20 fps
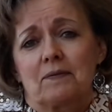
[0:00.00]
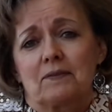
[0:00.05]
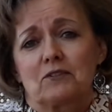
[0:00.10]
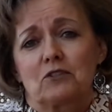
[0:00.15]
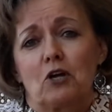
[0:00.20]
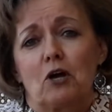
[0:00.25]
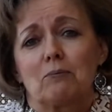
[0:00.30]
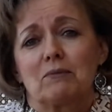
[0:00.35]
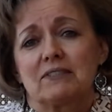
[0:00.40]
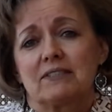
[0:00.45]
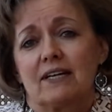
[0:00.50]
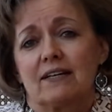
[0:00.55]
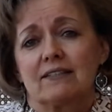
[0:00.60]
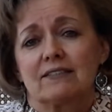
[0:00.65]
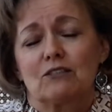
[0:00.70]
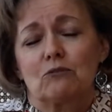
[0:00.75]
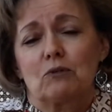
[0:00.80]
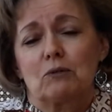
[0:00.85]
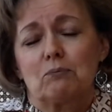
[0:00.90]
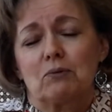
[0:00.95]
Thomas
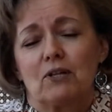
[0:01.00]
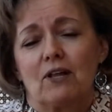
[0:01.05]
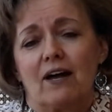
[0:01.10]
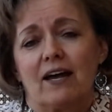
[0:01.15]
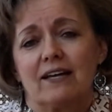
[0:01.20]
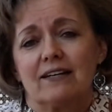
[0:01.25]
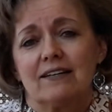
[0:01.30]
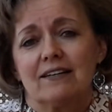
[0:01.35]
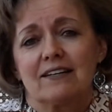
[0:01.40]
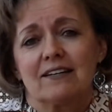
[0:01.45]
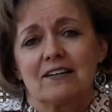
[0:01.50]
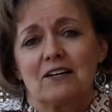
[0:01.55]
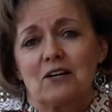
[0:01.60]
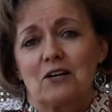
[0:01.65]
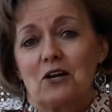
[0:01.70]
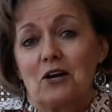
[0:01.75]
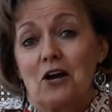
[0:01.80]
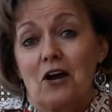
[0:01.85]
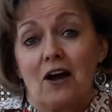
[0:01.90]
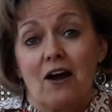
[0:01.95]
Edison replied,
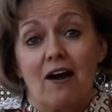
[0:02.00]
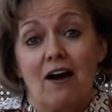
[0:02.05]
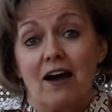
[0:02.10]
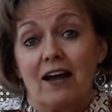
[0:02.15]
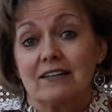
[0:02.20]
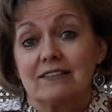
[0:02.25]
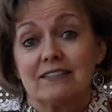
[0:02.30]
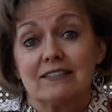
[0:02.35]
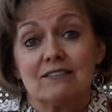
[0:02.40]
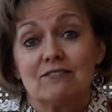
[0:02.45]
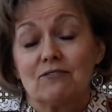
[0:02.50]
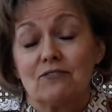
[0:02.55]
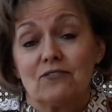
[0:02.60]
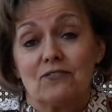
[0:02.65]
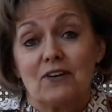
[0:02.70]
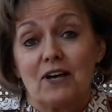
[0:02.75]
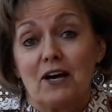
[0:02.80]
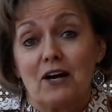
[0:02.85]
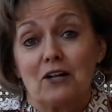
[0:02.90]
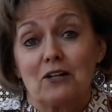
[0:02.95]
"I didn't
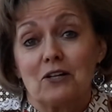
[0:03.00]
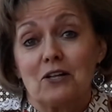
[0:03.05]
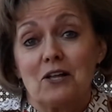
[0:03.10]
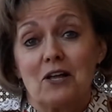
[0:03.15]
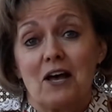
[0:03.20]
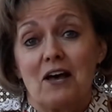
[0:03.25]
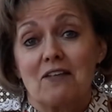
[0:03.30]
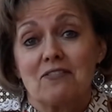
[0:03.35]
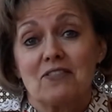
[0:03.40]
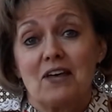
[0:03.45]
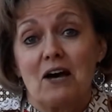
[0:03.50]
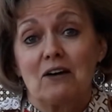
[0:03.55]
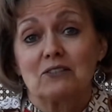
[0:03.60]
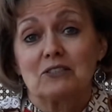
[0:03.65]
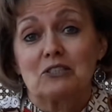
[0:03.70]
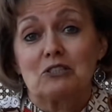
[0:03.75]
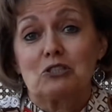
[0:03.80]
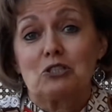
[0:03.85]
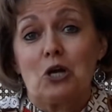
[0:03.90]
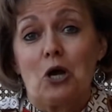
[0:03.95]
fail
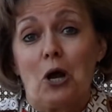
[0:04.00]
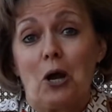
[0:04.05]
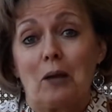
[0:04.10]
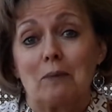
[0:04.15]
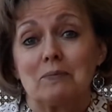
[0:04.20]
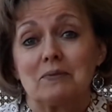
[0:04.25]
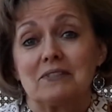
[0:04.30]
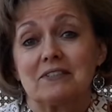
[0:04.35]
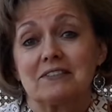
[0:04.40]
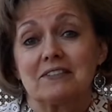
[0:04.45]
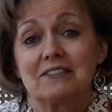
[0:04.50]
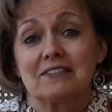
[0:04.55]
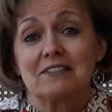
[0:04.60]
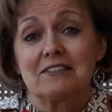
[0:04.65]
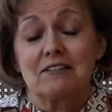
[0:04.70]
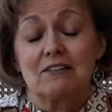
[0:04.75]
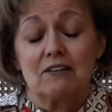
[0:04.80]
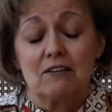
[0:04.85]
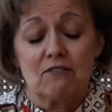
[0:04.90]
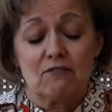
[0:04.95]
1,000 times.
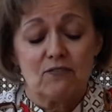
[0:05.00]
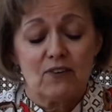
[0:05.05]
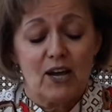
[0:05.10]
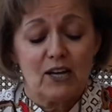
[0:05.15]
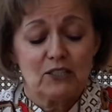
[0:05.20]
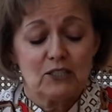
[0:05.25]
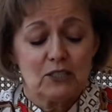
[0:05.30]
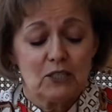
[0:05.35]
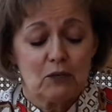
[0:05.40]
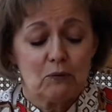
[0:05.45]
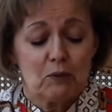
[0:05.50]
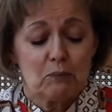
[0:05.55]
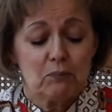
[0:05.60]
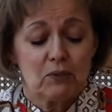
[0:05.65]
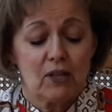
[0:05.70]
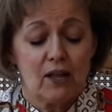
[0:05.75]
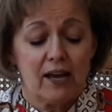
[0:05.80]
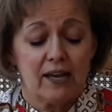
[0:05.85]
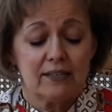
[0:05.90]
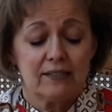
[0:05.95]
In fact," he
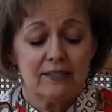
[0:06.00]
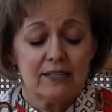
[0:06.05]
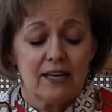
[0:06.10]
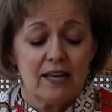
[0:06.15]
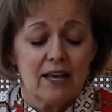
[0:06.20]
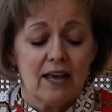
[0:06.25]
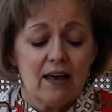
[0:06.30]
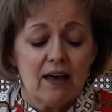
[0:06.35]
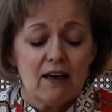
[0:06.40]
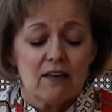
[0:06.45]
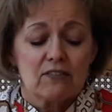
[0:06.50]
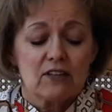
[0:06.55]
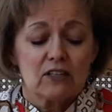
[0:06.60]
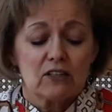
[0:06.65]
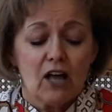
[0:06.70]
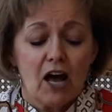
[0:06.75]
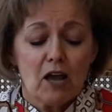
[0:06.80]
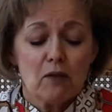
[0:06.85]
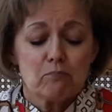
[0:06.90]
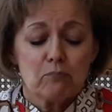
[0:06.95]
replied, "the
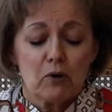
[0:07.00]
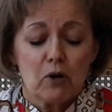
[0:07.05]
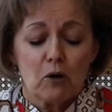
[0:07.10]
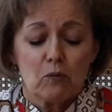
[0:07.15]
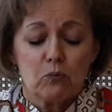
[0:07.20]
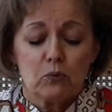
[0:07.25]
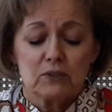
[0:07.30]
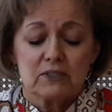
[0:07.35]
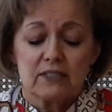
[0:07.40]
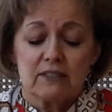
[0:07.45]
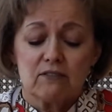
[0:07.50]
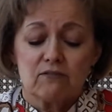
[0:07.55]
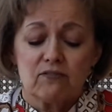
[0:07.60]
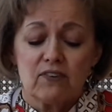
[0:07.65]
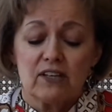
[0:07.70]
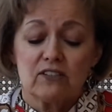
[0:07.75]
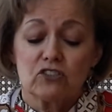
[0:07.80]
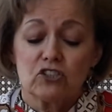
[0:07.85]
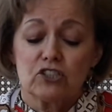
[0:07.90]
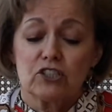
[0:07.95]
light bulb was an
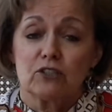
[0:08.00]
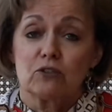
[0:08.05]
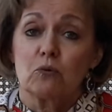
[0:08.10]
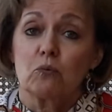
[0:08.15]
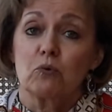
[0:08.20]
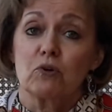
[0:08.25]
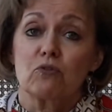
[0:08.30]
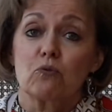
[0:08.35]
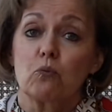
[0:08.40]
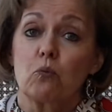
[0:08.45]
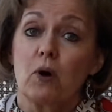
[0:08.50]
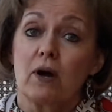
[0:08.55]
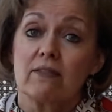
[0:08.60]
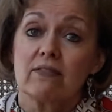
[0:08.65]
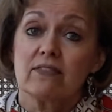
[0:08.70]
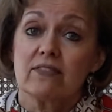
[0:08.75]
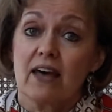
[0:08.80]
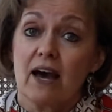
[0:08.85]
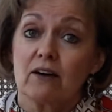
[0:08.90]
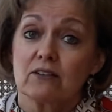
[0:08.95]
invention with
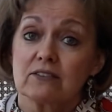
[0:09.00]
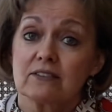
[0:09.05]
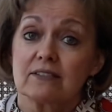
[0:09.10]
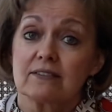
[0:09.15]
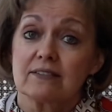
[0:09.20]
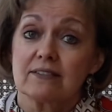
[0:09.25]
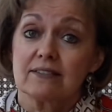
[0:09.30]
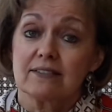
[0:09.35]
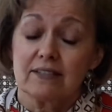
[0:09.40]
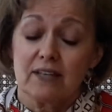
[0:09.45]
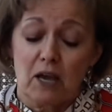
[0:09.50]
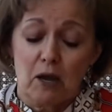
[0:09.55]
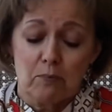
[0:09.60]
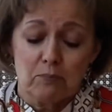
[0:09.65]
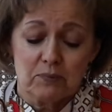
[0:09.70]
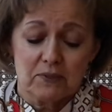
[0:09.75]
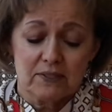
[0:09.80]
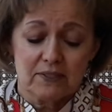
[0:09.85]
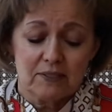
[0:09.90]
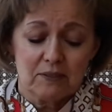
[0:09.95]
1,000
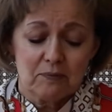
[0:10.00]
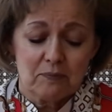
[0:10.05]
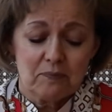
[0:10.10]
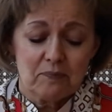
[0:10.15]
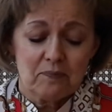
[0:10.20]
steps.